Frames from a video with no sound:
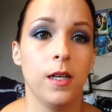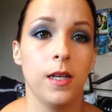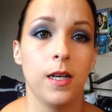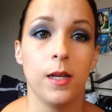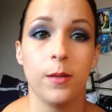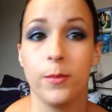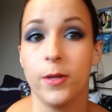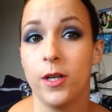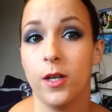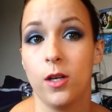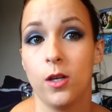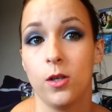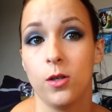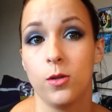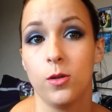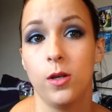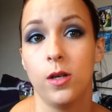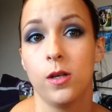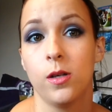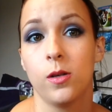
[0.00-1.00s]
Let me
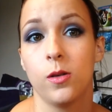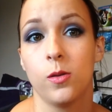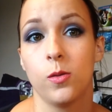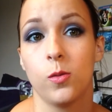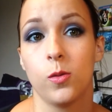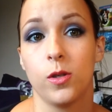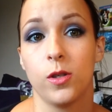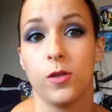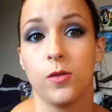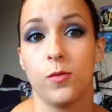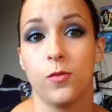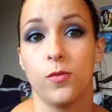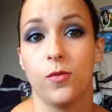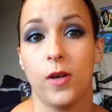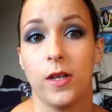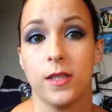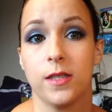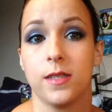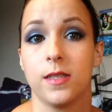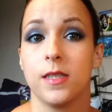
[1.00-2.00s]
know what you
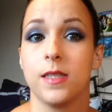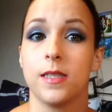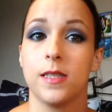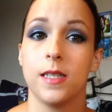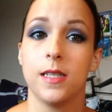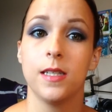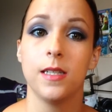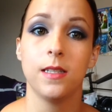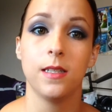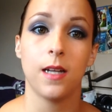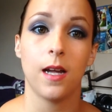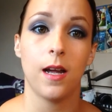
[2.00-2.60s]
fancy seeing,